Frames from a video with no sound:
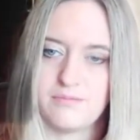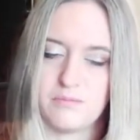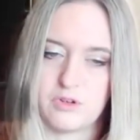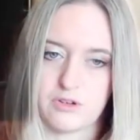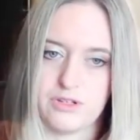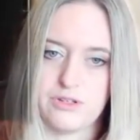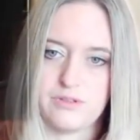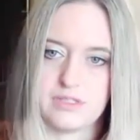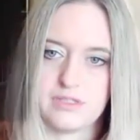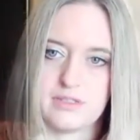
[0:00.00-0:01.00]
more use,
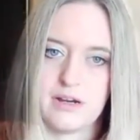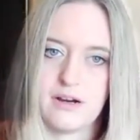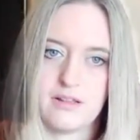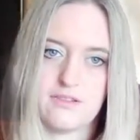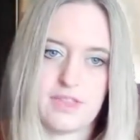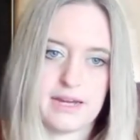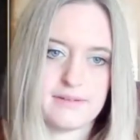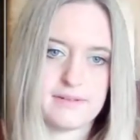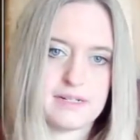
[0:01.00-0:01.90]
all of that.